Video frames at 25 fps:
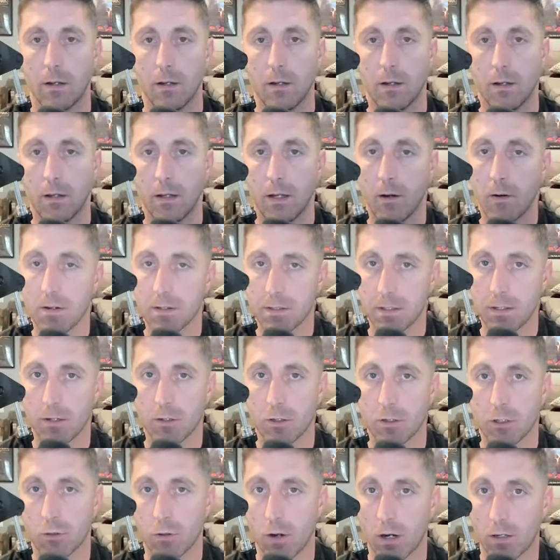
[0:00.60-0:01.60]
Here is an
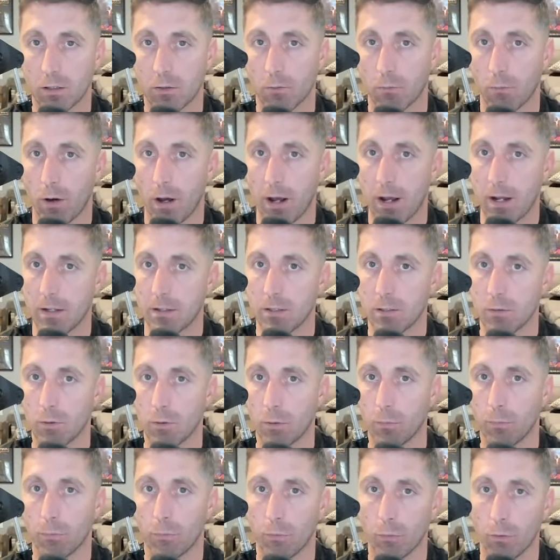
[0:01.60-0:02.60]
instructive way to
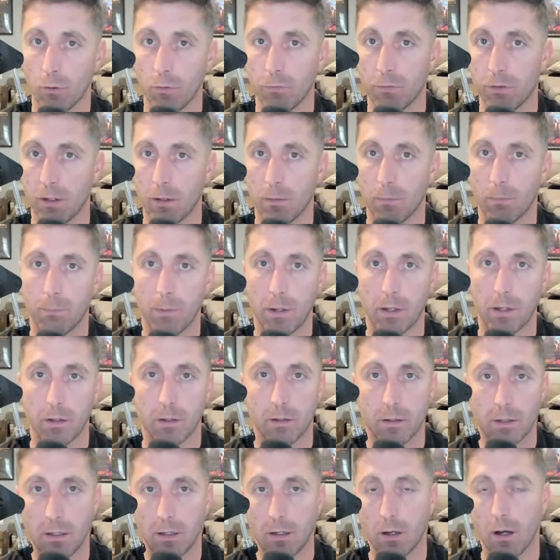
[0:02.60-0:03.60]
improve the
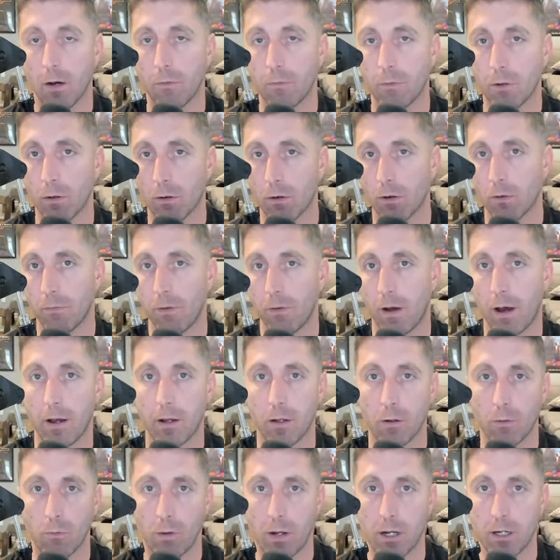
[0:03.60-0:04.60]
ability of your
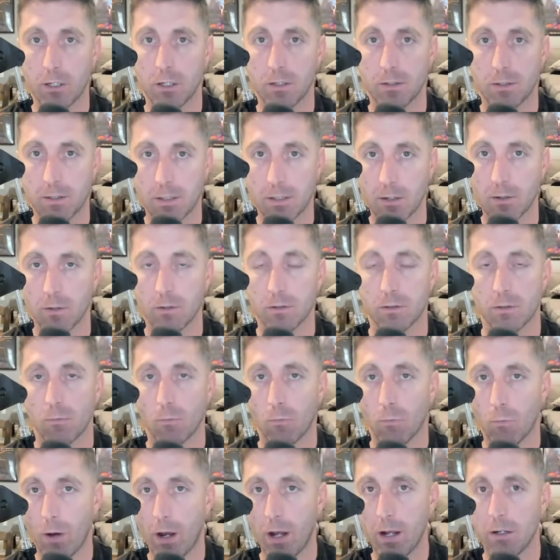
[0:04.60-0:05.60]
evaluation skills
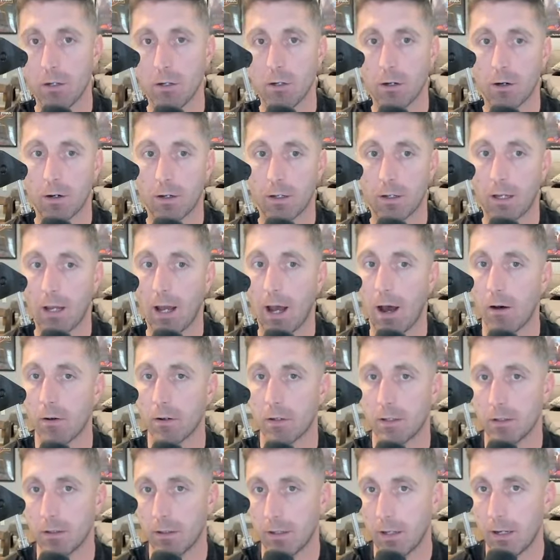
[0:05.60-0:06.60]
when you're
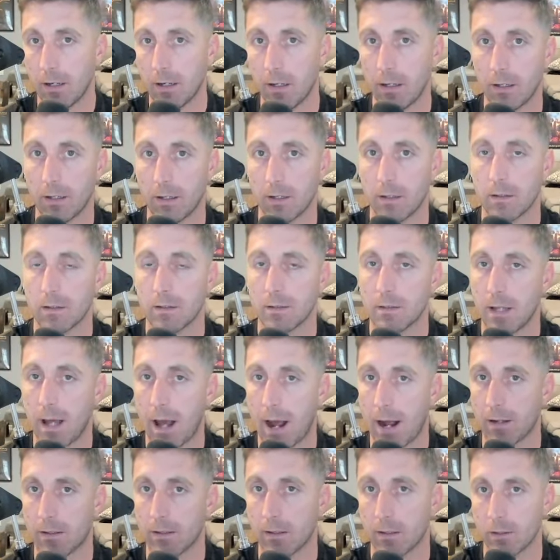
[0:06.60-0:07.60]
calculating
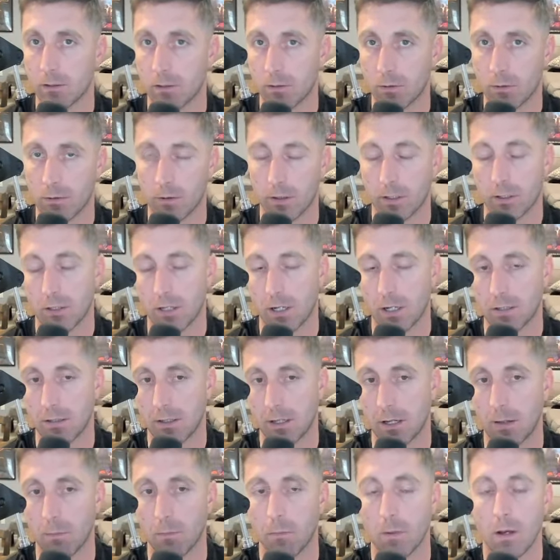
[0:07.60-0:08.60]
tactics during a chess
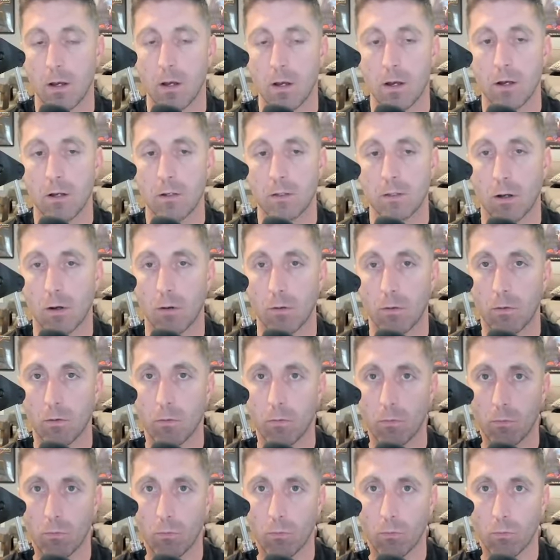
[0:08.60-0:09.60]
game. So
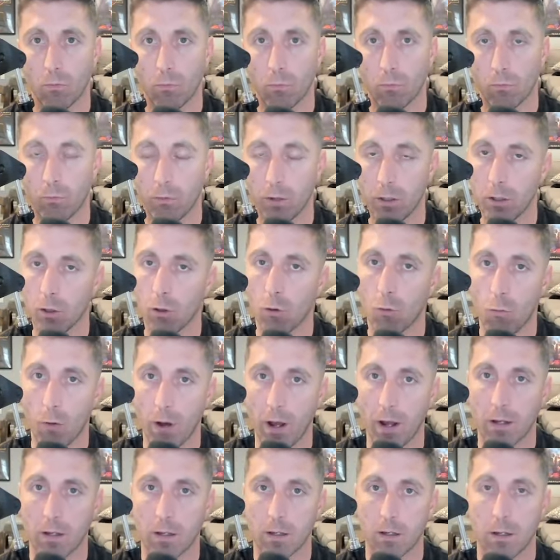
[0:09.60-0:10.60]
real
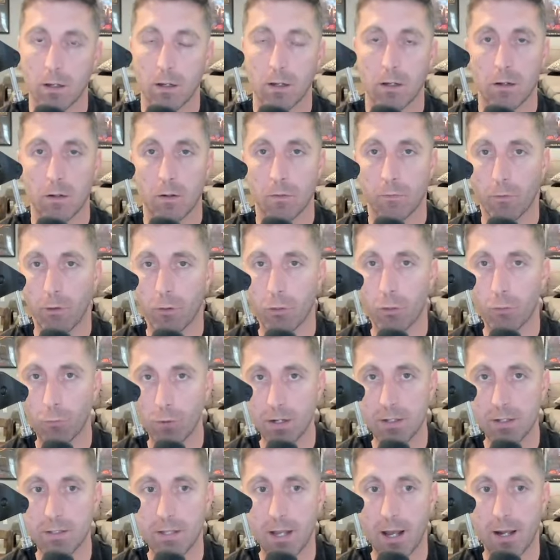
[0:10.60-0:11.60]
quick, for
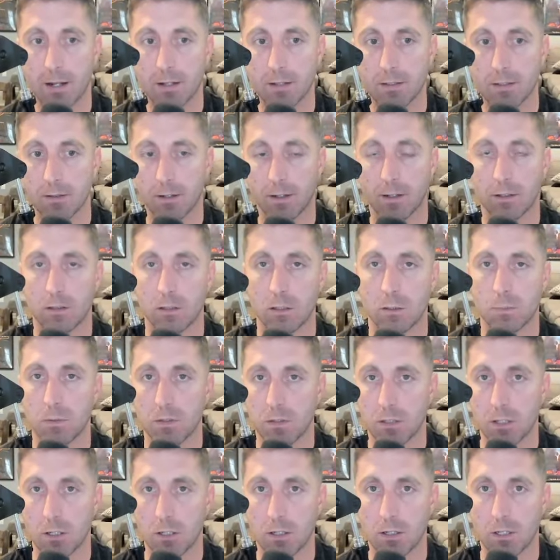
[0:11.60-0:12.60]
3 seconds, look at this
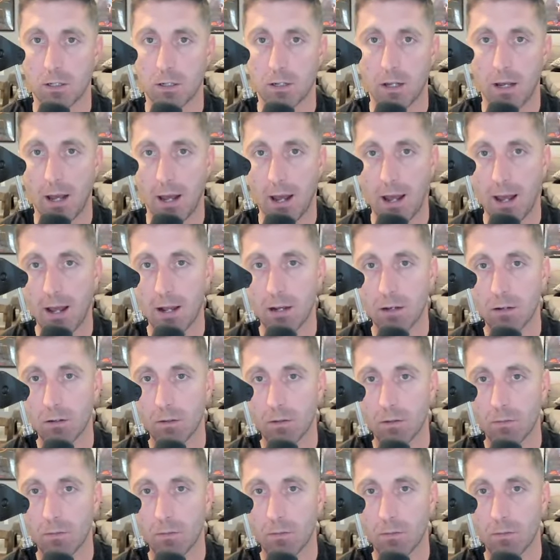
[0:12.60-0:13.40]
position and